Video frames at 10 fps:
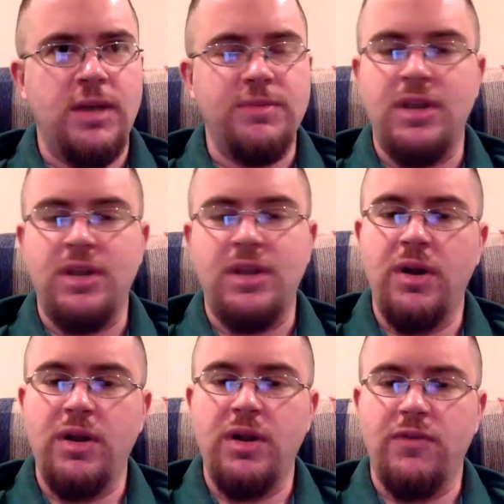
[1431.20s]
I'm sending
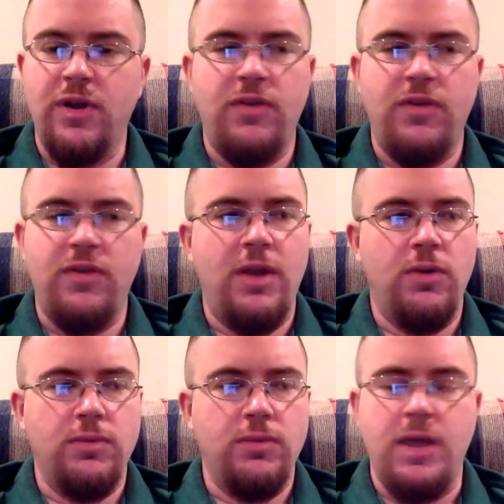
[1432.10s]
money to friends, and they
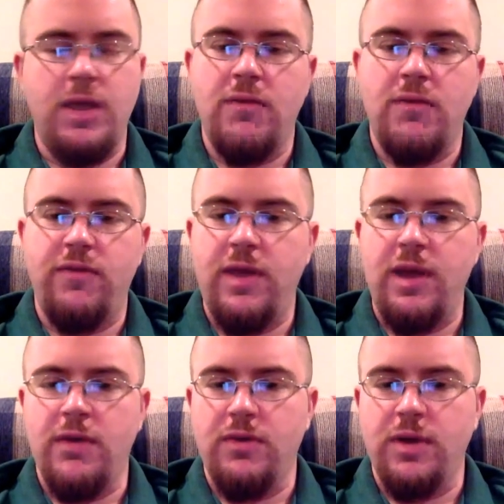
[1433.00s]
don't take a fee
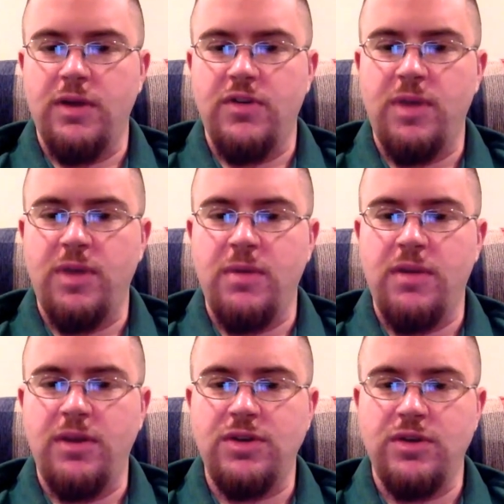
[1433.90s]
out, so I just pay my
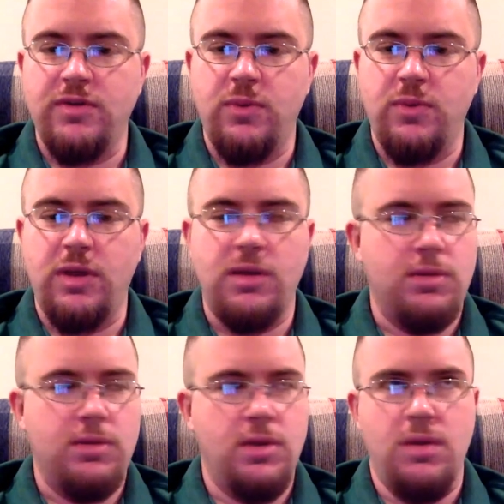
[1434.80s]
teacher every week.
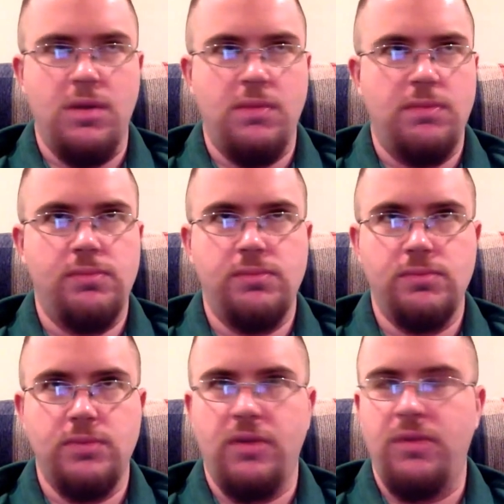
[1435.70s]
I
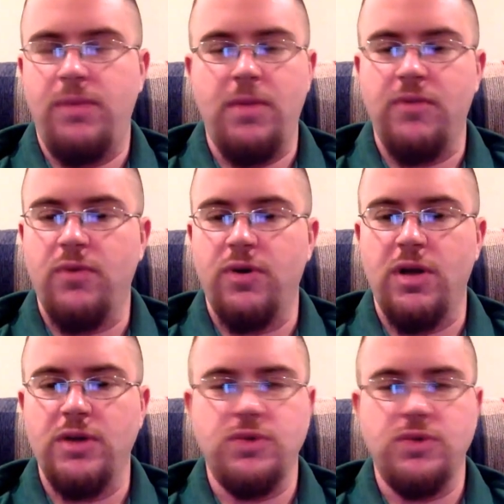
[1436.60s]
pay him like
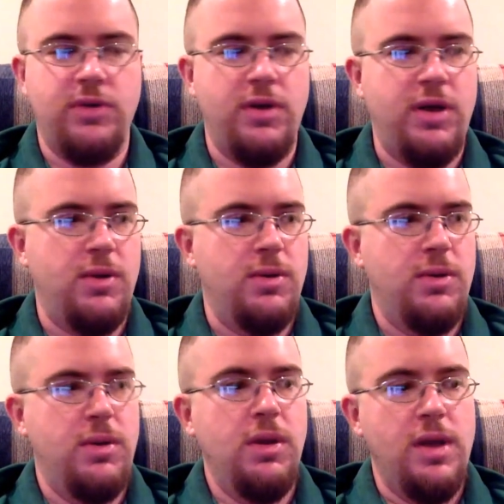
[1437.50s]
$400 a week right now,
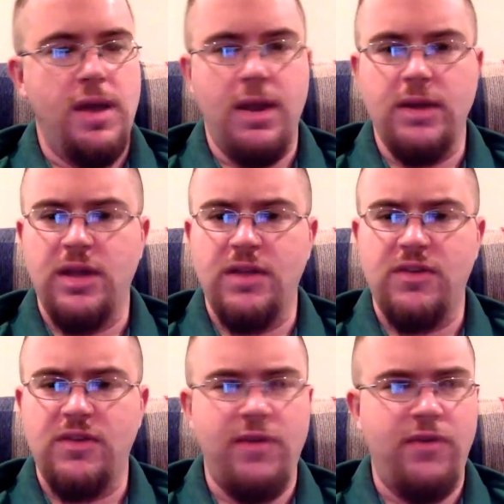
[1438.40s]
and
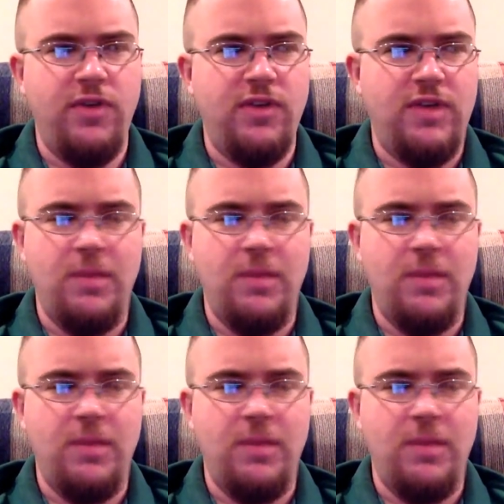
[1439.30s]
if you say send